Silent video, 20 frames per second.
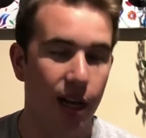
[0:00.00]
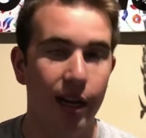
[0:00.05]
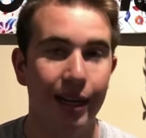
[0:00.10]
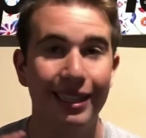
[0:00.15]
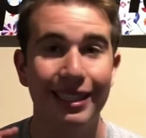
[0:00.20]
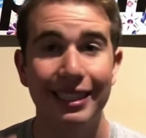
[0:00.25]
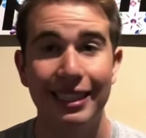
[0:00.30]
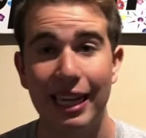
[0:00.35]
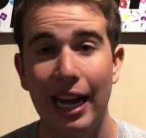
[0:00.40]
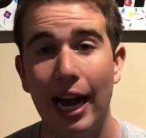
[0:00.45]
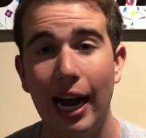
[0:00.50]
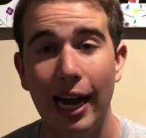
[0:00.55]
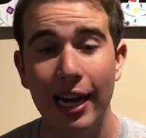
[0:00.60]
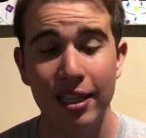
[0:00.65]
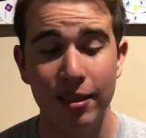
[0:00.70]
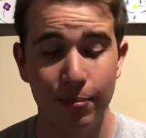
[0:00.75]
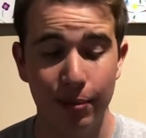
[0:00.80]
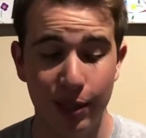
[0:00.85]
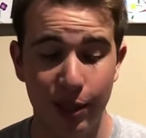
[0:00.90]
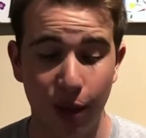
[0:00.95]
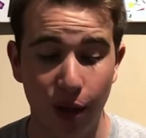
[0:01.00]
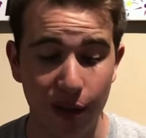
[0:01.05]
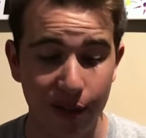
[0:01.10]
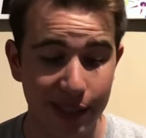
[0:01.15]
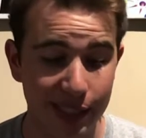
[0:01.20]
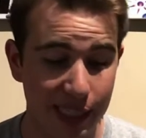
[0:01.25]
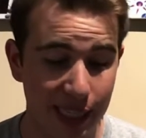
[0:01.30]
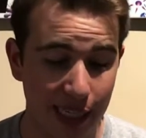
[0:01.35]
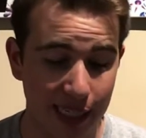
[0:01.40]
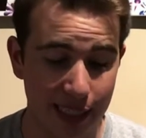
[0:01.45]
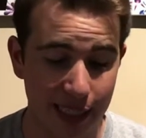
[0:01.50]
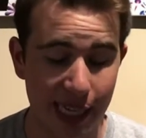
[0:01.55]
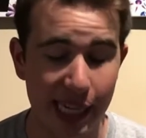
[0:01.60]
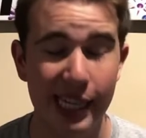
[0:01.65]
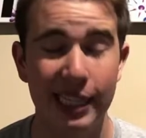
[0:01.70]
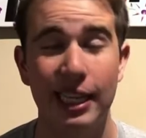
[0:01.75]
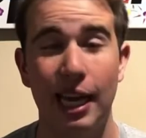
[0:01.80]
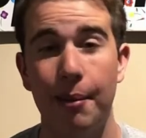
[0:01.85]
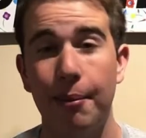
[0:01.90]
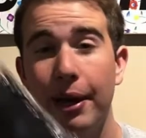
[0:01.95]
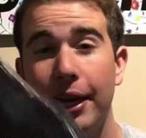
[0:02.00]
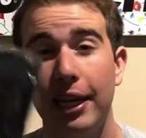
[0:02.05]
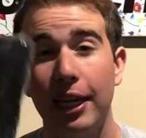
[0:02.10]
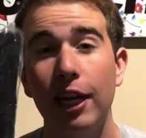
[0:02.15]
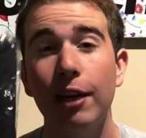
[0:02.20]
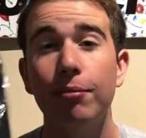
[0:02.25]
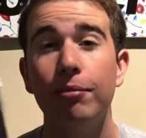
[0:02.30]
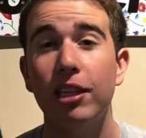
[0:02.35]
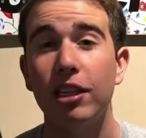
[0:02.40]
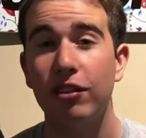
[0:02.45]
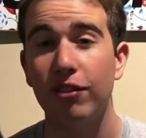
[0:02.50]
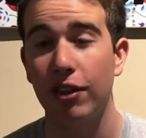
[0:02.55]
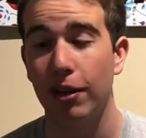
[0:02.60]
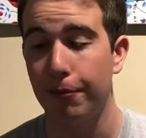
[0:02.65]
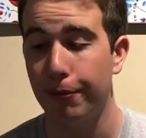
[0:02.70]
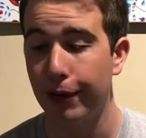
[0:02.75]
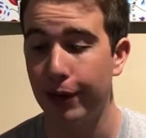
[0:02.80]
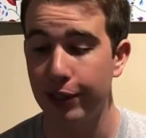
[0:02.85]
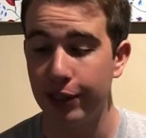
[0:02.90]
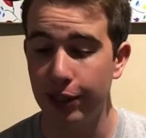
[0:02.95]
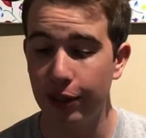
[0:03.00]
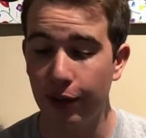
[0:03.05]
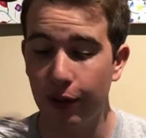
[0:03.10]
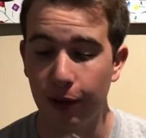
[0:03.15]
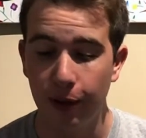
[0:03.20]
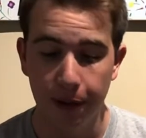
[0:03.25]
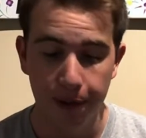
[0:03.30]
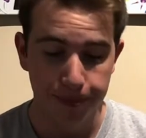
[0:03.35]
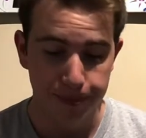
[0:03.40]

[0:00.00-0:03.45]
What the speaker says: size, but the only reason I did is I might keep this for the personal.